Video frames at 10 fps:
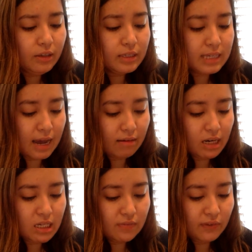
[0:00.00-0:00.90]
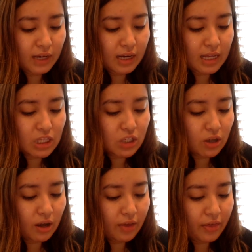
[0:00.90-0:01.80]
He looked down at his feet and
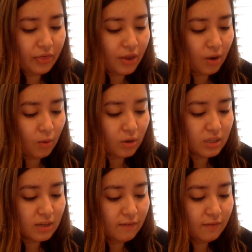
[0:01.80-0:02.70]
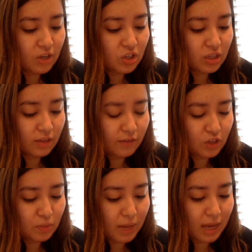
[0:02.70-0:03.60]
saw that there were some fish in the
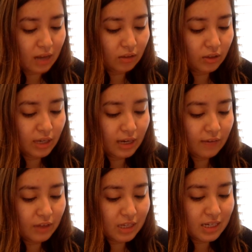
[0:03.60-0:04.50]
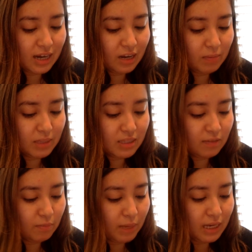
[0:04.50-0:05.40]
fish pen looking for the tiny
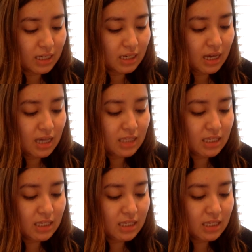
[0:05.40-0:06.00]
bits of bait